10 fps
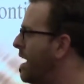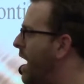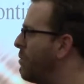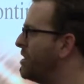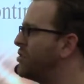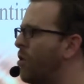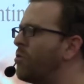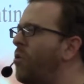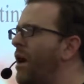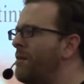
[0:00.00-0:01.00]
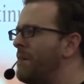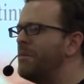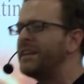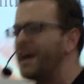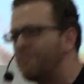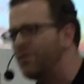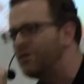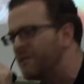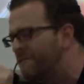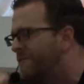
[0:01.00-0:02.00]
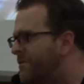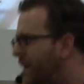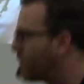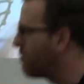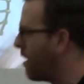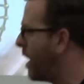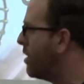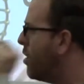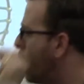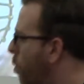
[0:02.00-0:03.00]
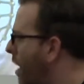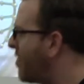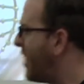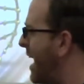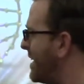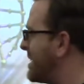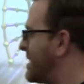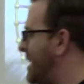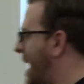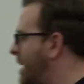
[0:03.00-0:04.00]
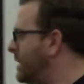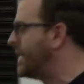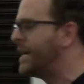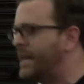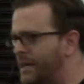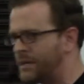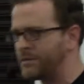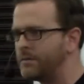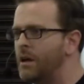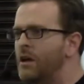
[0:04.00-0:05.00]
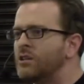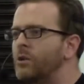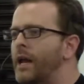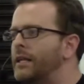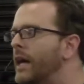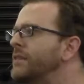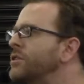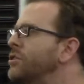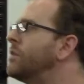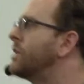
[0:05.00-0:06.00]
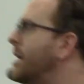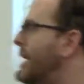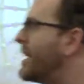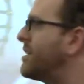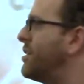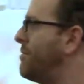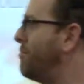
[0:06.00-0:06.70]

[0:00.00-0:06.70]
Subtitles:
And we don't quite, maybe can't put your finger on what that exactly is. So what I'd like to do is I'd like to,